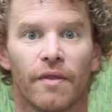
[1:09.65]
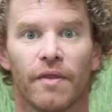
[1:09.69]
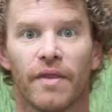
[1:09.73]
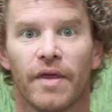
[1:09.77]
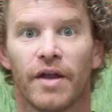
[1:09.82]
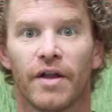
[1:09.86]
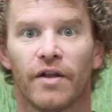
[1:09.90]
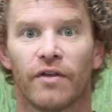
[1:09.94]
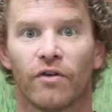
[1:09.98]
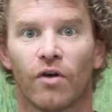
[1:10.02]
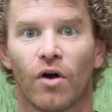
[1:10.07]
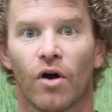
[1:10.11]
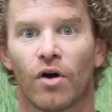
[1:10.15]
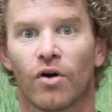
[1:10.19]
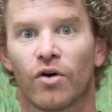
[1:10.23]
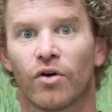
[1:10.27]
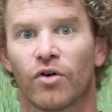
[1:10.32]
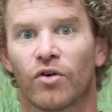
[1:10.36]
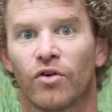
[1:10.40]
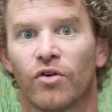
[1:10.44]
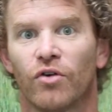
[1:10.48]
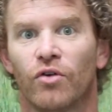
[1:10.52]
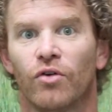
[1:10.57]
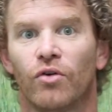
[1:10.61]
that it's
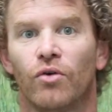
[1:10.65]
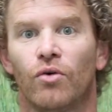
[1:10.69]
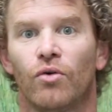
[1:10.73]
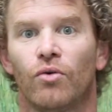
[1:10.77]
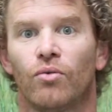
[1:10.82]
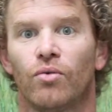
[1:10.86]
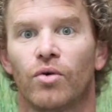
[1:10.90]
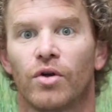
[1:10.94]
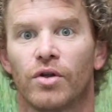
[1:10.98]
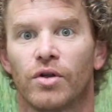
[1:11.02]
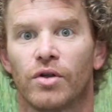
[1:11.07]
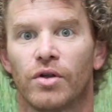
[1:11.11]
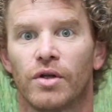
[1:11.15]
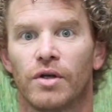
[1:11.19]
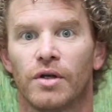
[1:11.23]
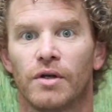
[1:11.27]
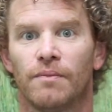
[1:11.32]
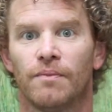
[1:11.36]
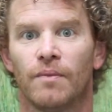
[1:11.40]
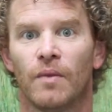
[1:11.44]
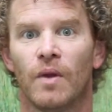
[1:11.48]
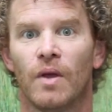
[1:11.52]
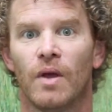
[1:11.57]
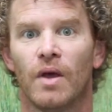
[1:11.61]
harder to
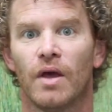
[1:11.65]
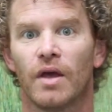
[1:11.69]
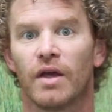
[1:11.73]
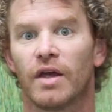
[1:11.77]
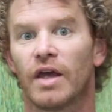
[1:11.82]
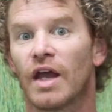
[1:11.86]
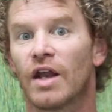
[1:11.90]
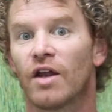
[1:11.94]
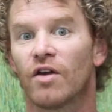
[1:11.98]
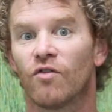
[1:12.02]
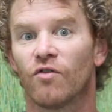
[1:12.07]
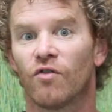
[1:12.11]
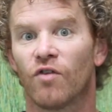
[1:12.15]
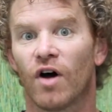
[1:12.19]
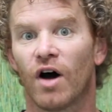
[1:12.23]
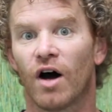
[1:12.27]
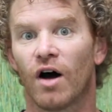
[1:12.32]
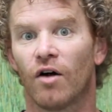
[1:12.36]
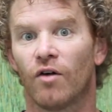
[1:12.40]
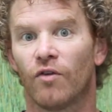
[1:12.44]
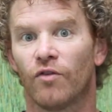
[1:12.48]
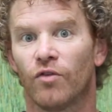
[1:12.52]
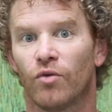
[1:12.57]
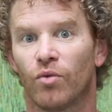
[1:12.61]
really get
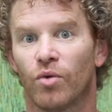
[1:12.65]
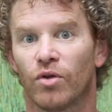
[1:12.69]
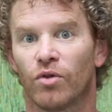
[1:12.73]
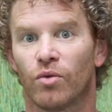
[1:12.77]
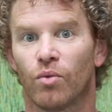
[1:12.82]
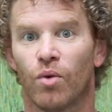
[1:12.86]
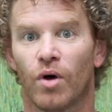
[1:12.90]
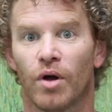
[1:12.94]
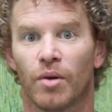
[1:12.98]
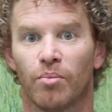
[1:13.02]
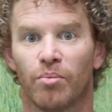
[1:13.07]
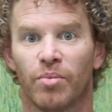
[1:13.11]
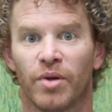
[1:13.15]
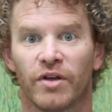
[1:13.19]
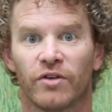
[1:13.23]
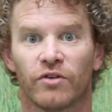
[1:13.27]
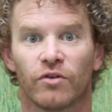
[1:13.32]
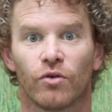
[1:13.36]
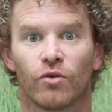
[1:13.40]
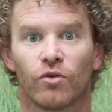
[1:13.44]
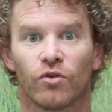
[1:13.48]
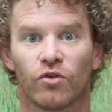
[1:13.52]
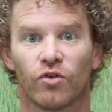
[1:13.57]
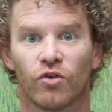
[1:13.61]
involved with what
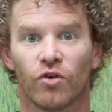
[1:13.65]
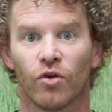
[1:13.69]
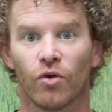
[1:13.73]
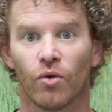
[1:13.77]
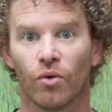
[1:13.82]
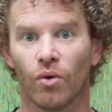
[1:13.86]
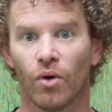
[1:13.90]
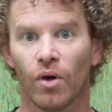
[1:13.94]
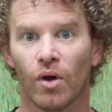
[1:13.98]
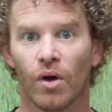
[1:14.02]
pixels do.